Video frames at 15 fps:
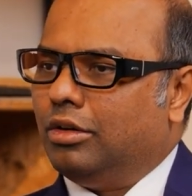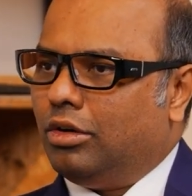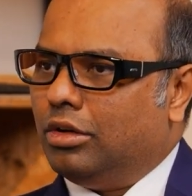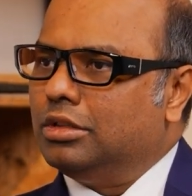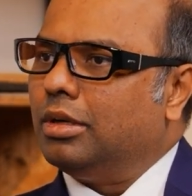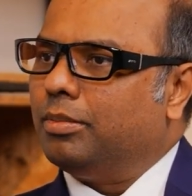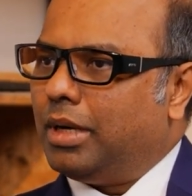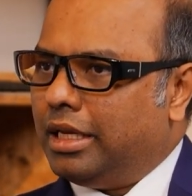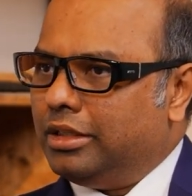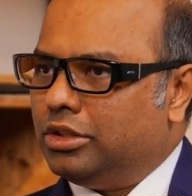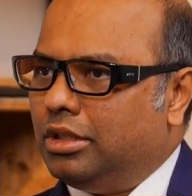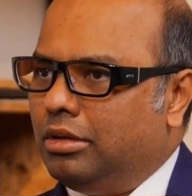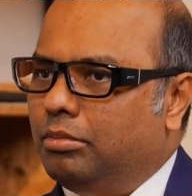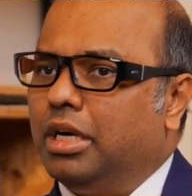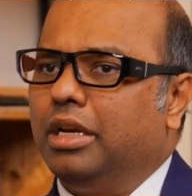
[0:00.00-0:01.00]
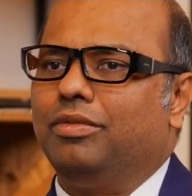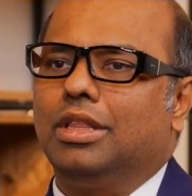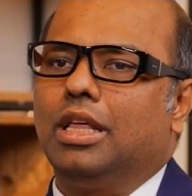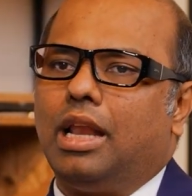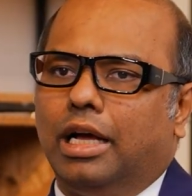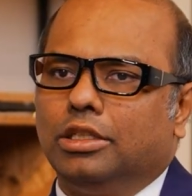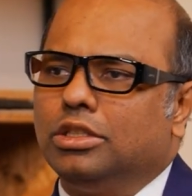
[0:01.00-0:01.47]
on supply chain. But if
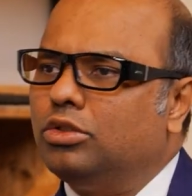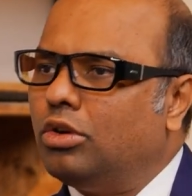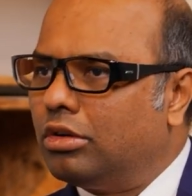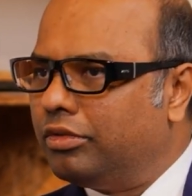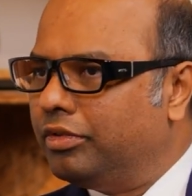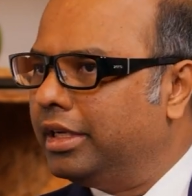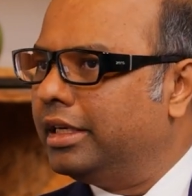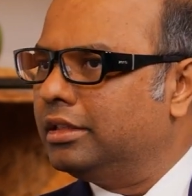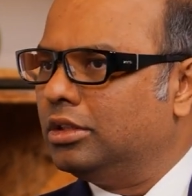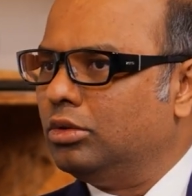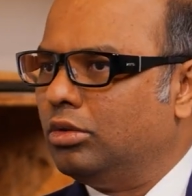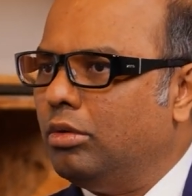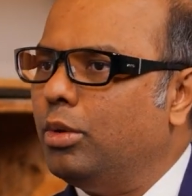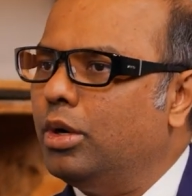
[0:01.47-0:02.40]
the larger geography gets into a